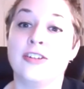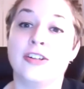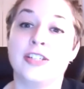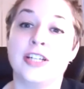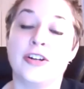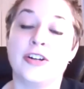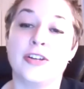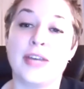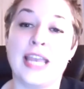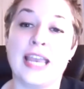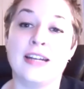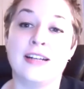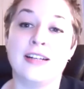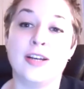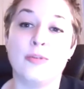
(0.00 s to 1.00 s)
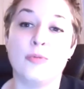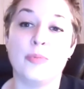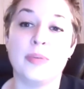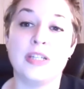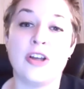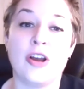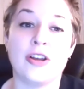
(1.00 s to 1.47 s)
Ontario, Canada, will
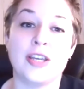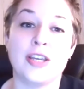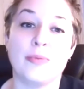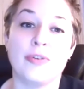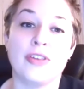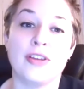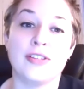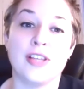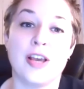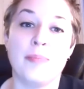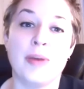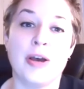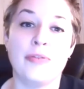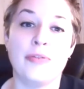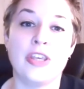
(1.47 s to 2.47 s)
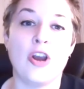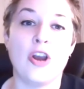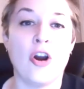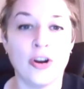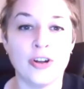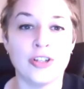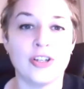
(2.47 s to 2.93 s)
be talking with us about the
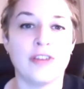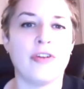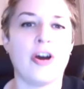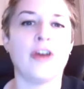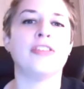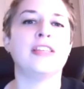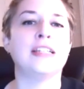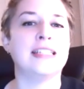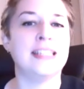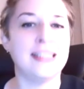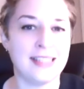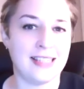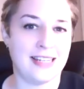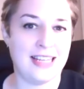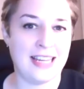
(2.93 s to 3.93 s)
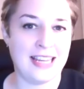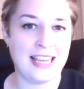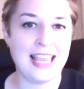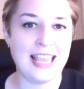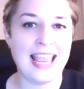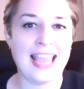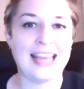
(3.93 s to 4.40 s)
art of authenticity